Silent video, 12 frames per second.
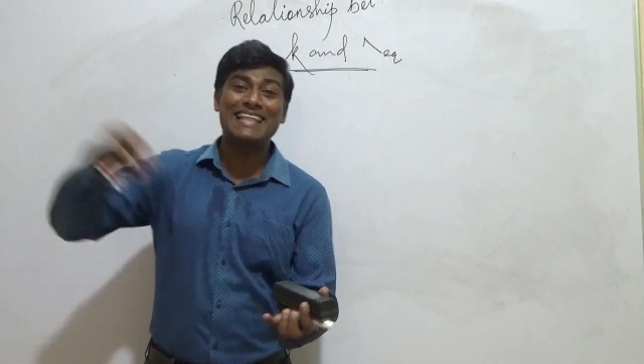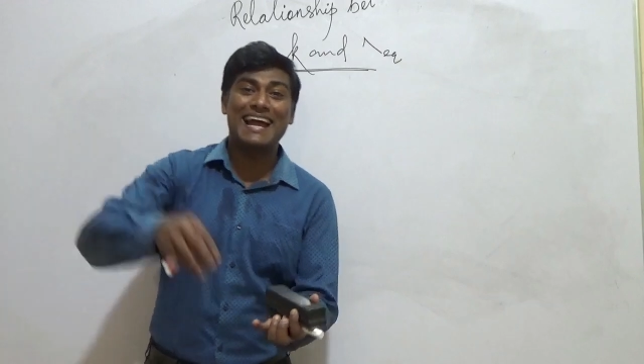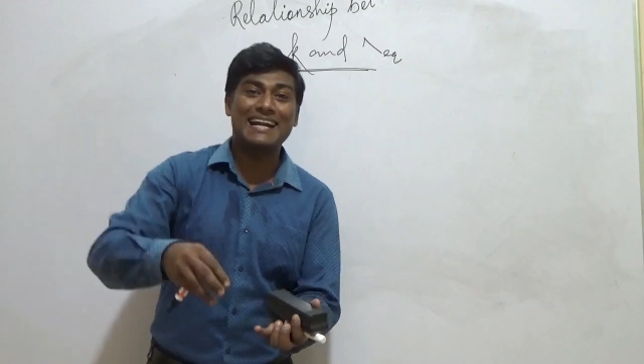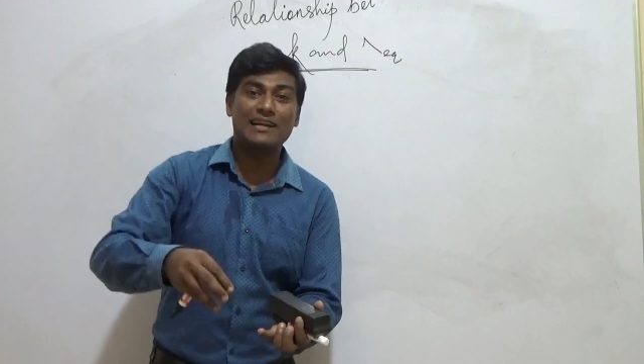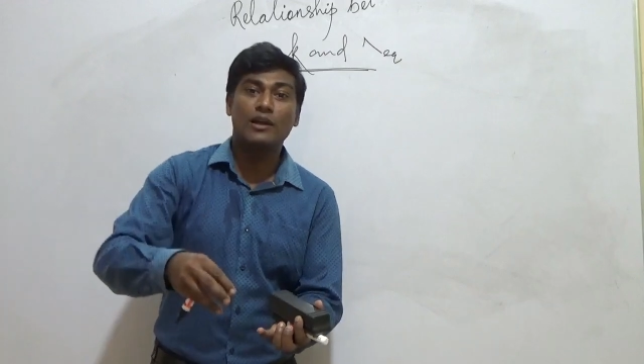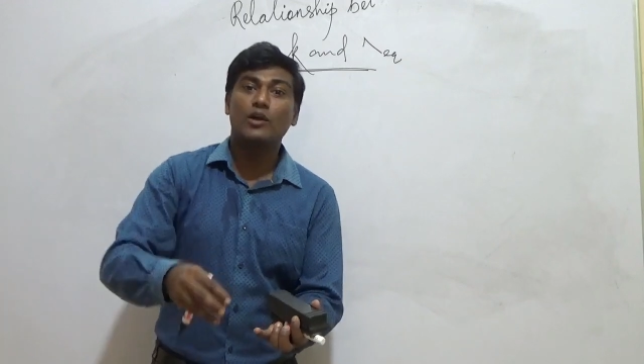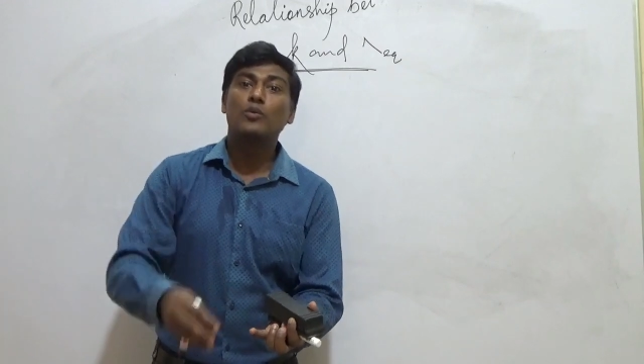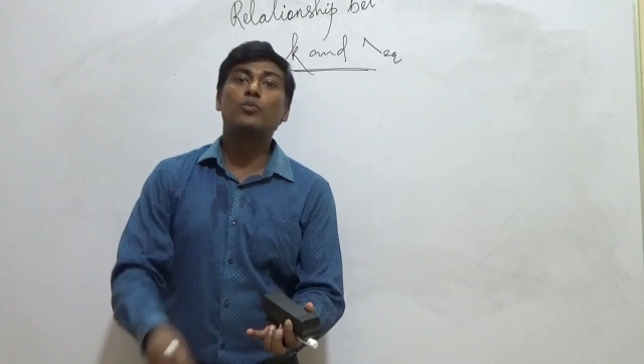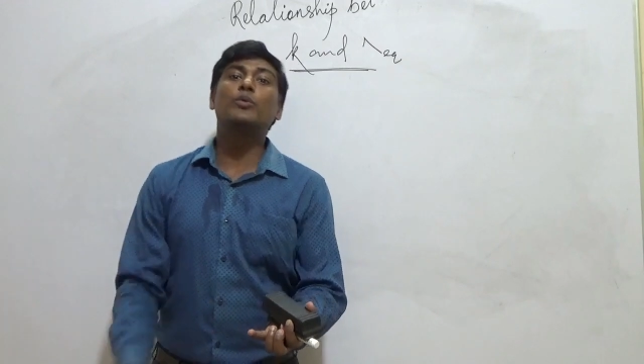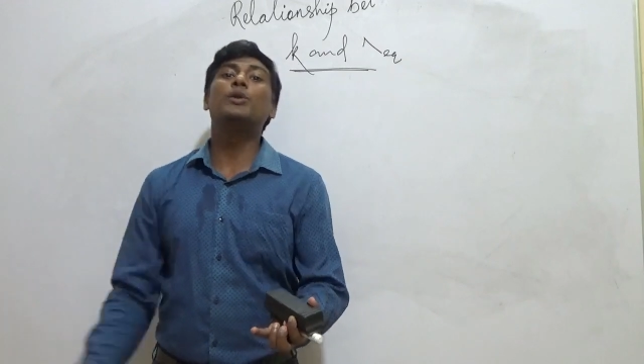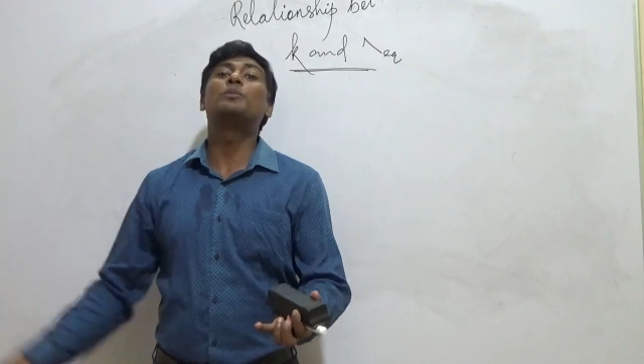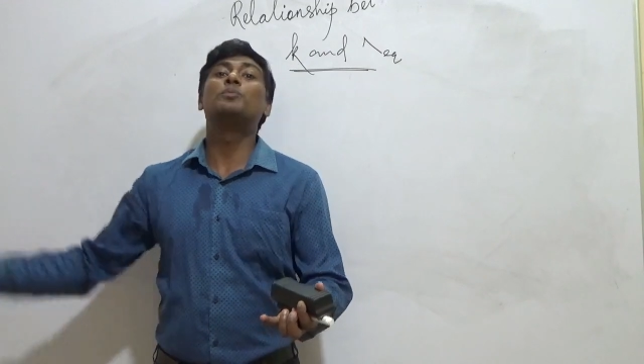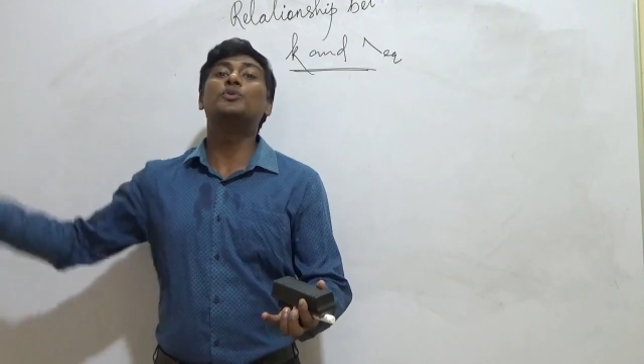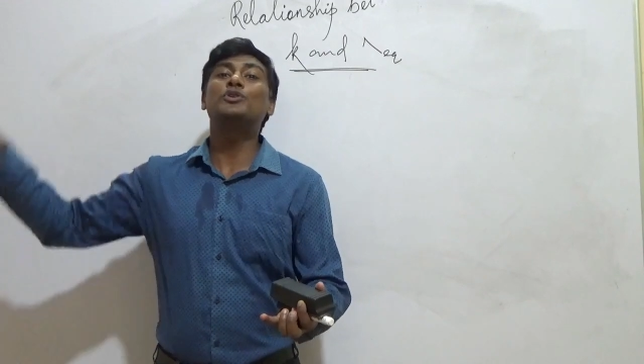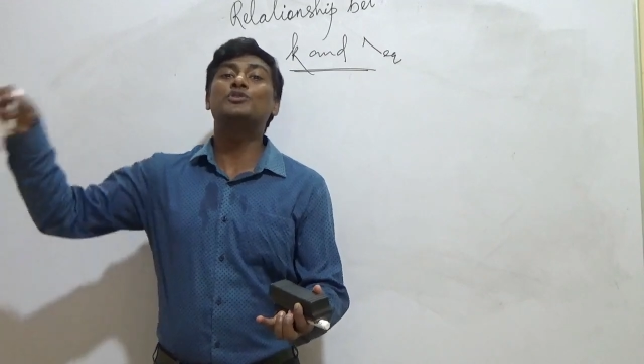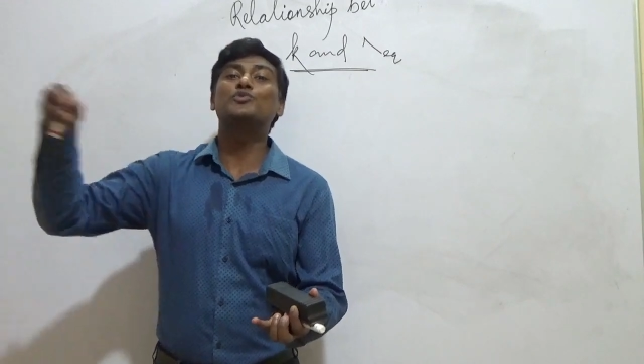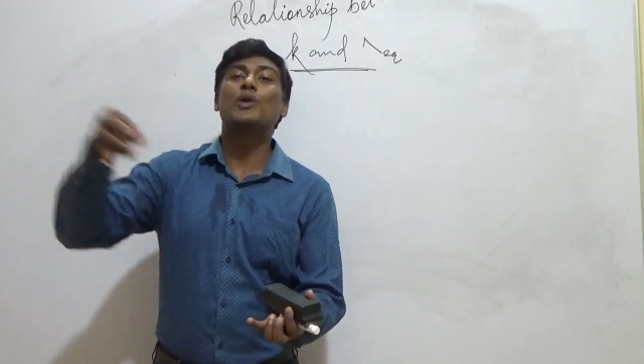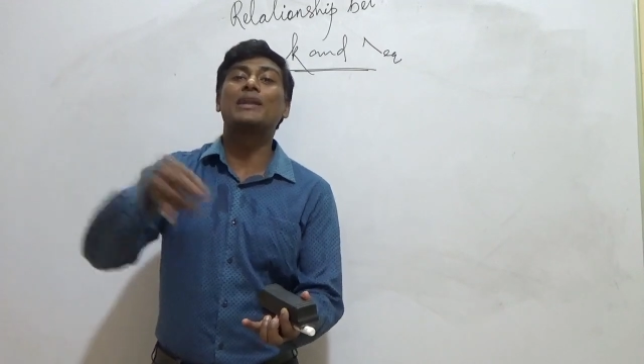that we will put
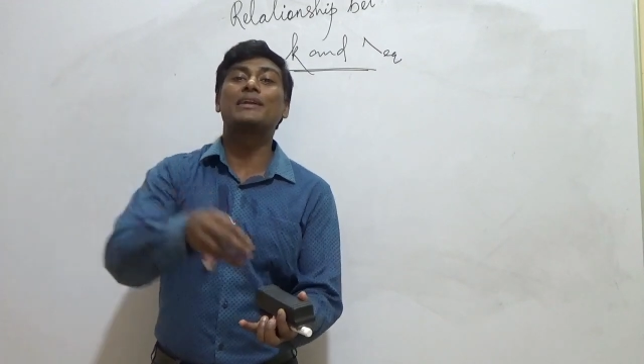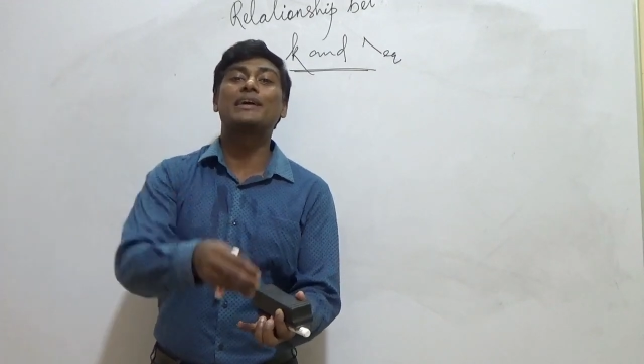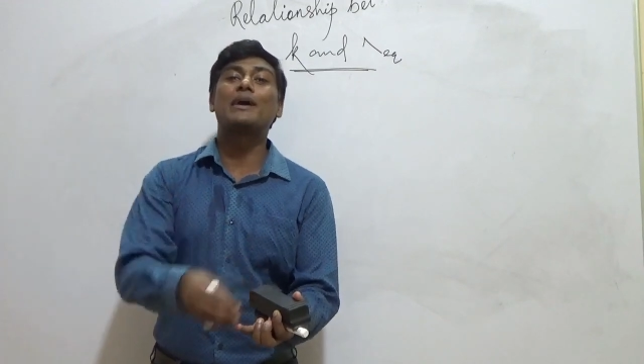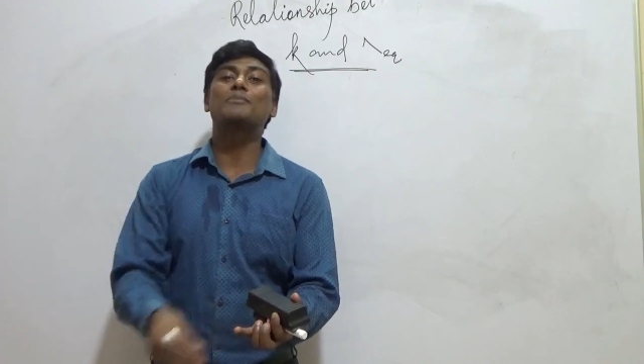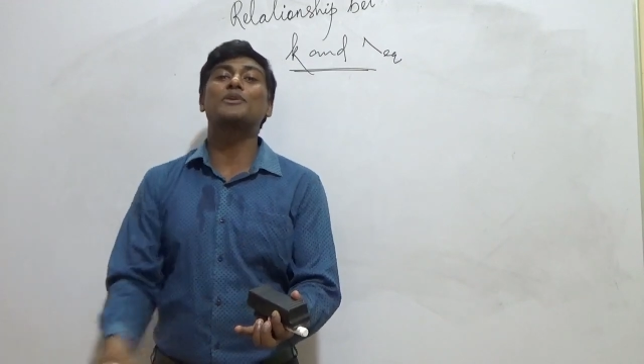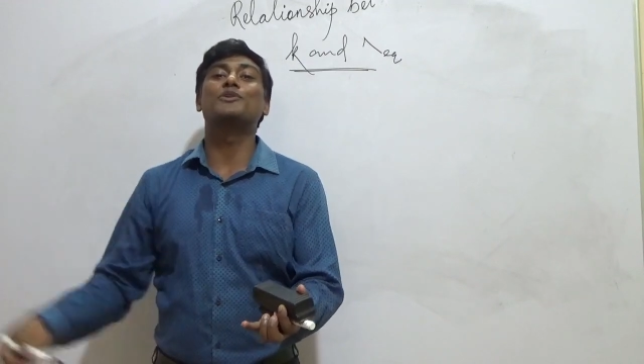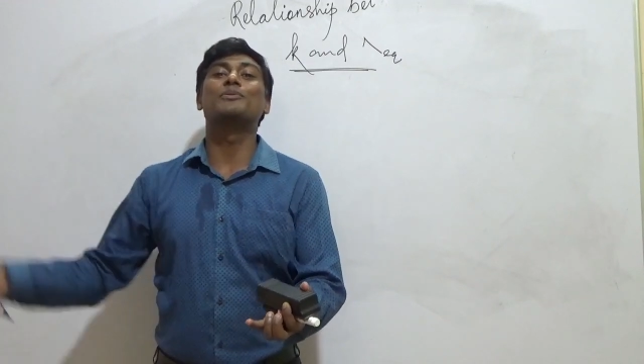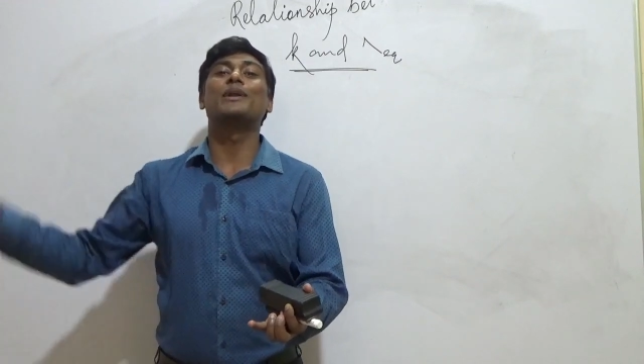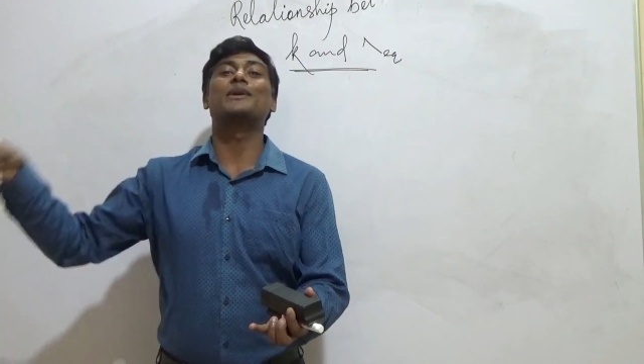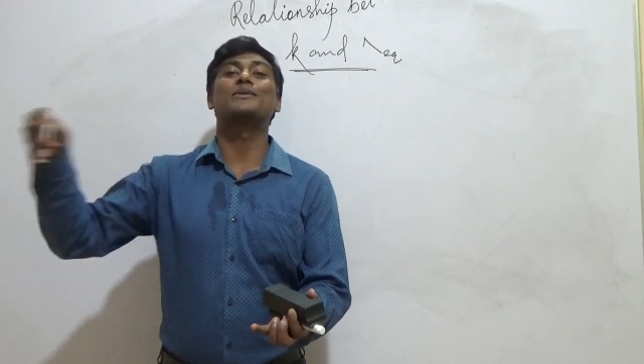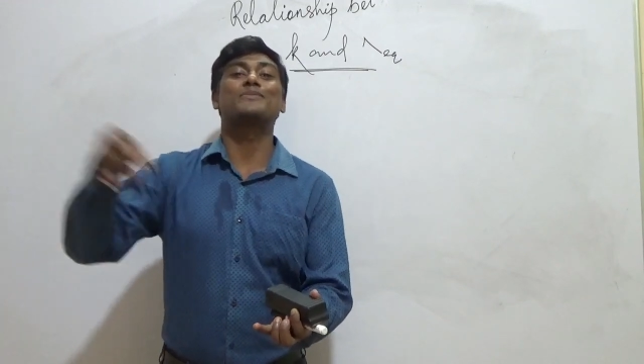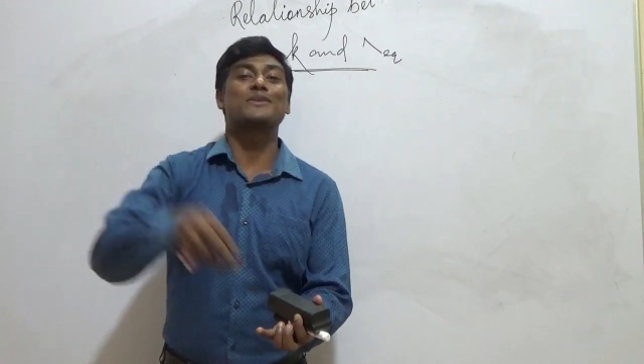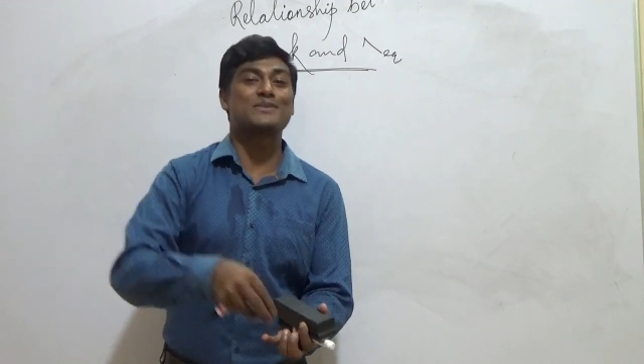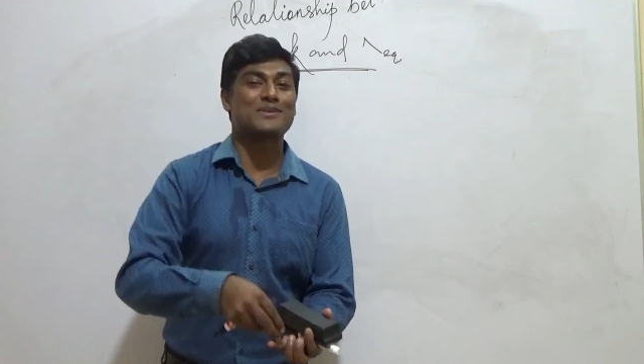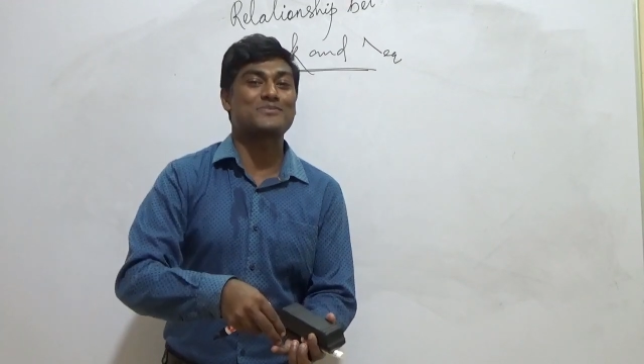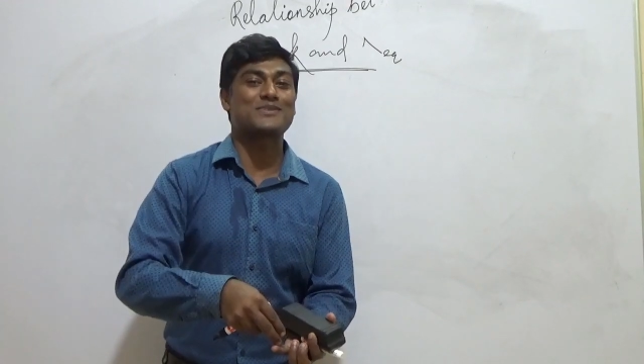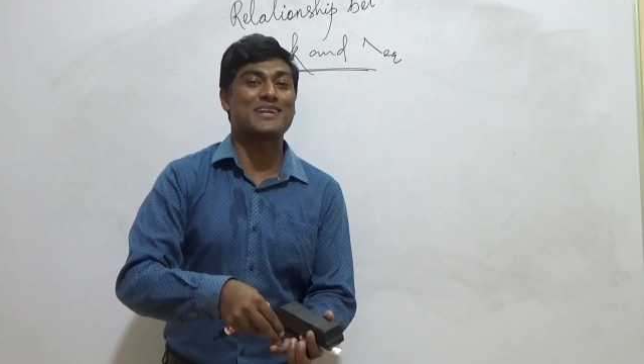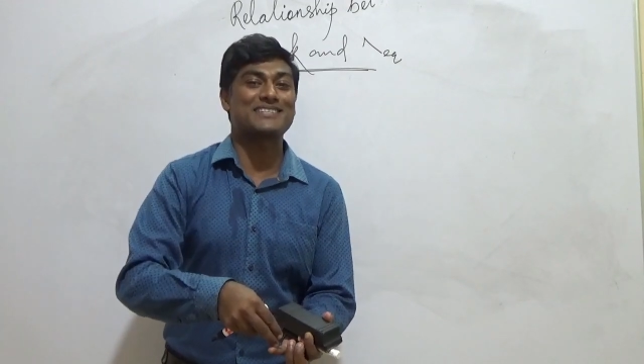1 gram equivalent of the
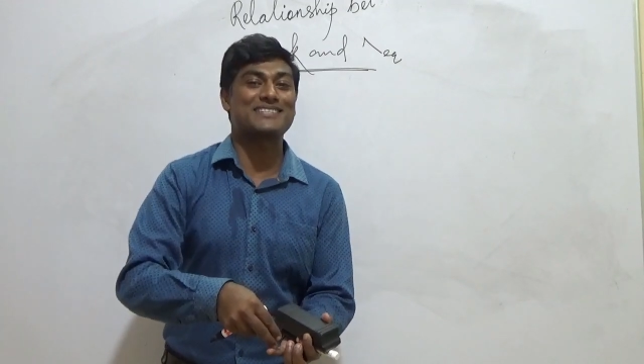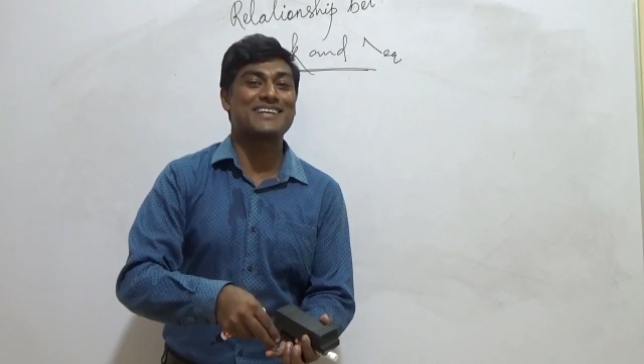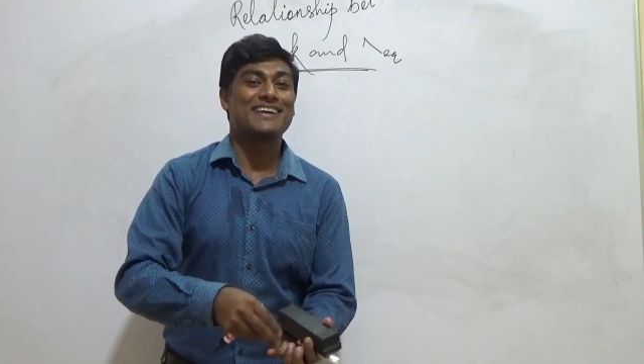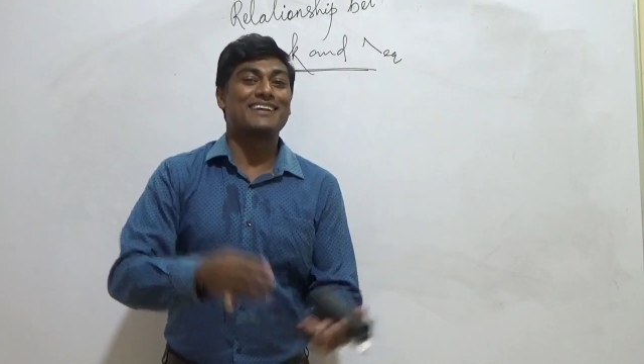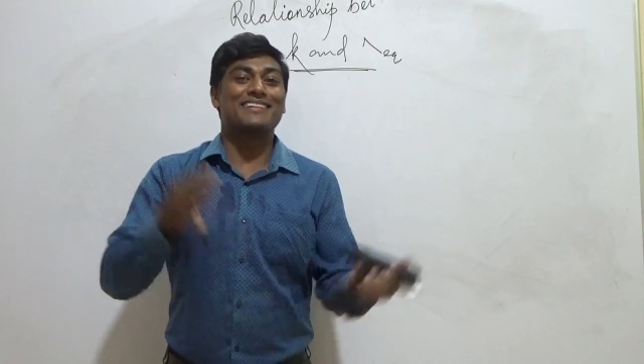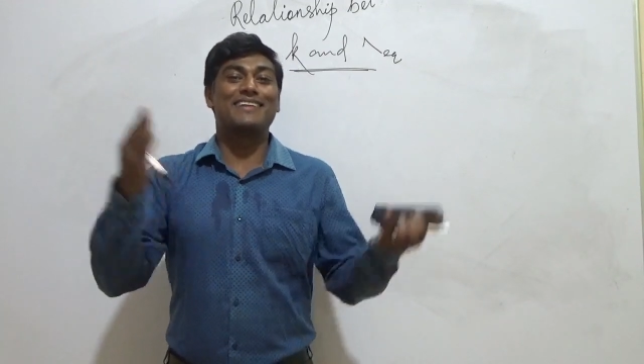substance.